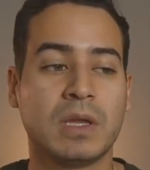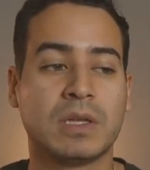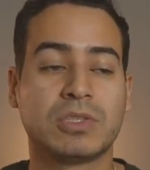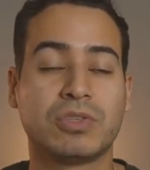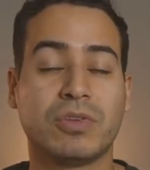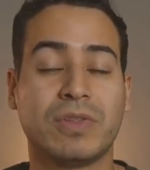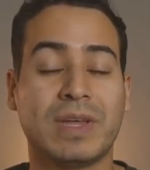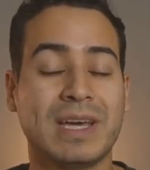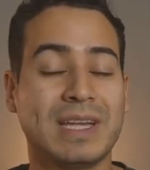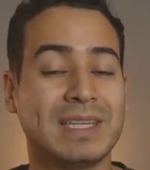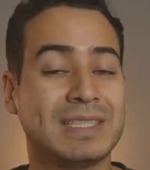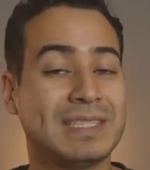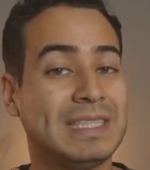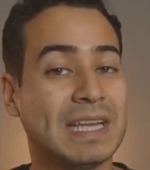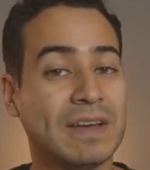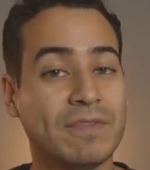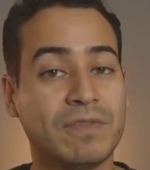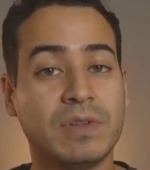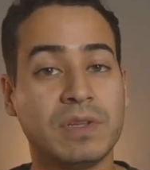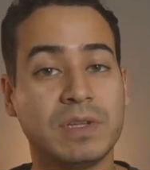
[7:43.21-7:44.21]
So that is
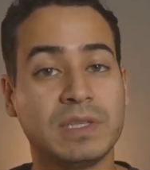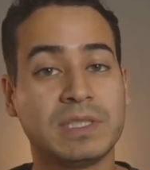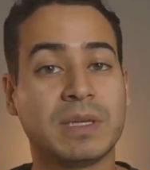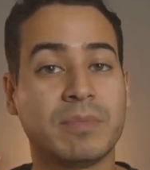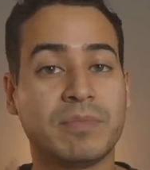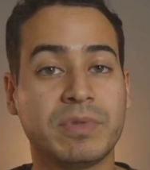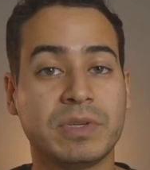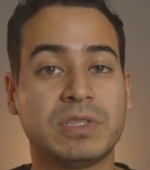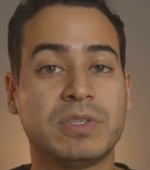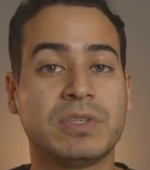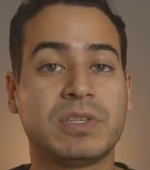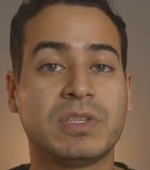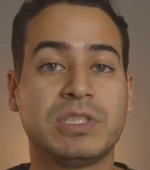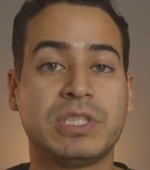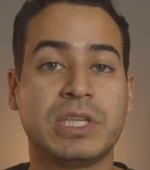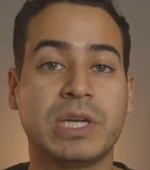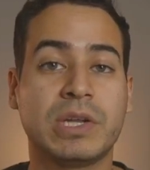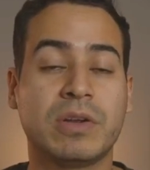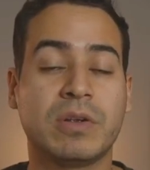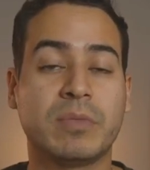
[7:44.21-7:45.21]
definitely something to
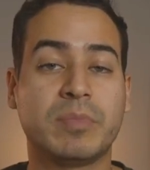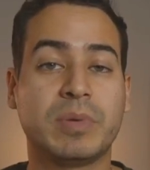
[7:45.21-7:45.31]
consider,